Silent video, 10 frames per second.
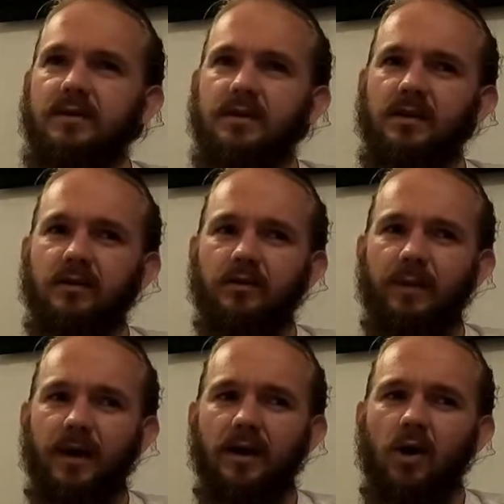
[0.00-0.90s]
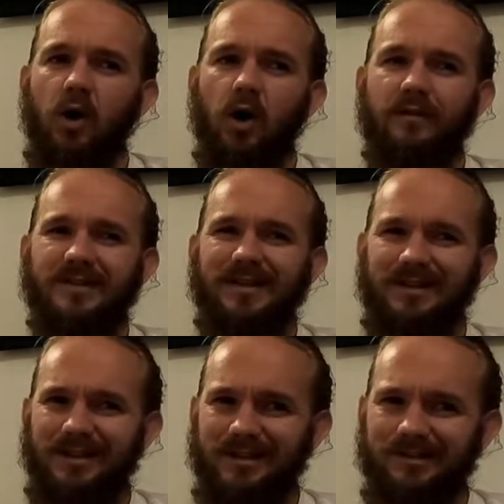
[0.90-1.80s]
teeny little bit of a
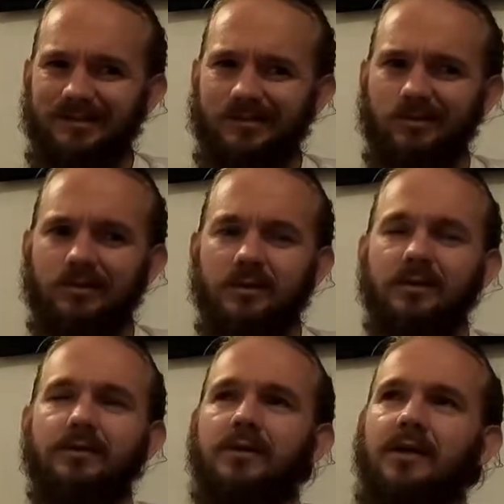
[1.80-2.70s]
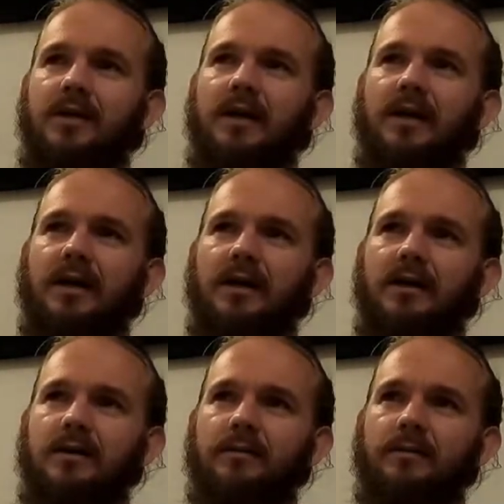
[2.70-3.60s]
slightly kind of stronger,
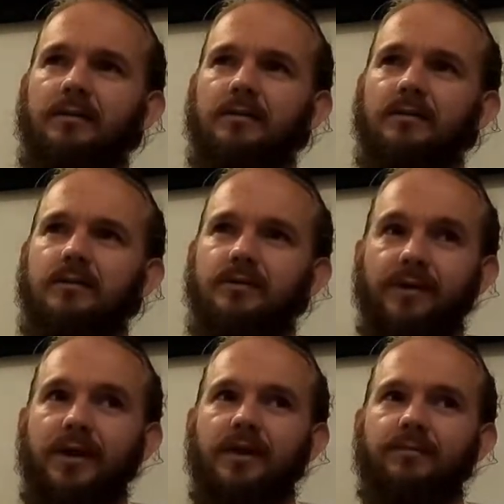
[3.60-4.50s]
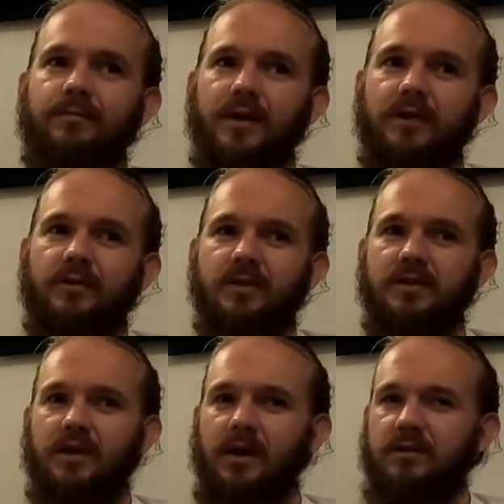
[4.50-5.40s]
uh, grainy, bread
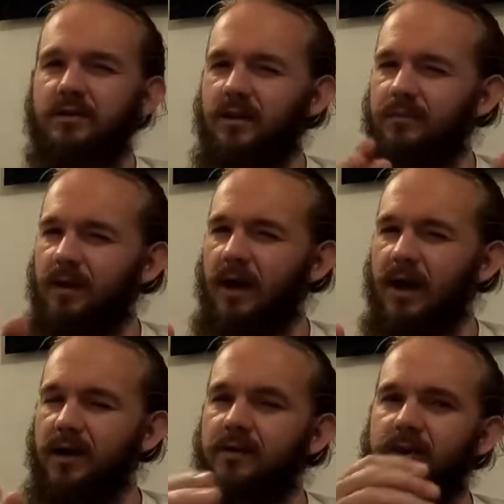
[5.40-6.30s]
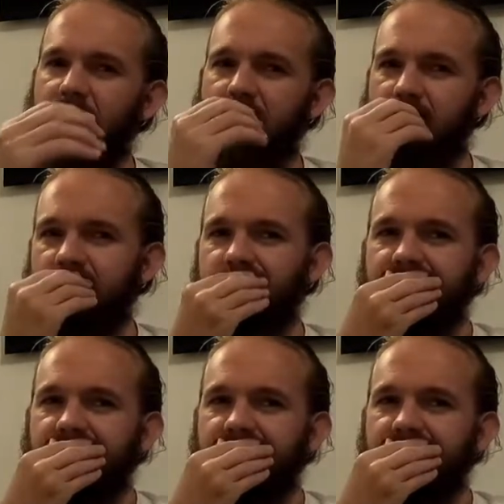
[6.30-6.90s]
crusty character there. But at either end,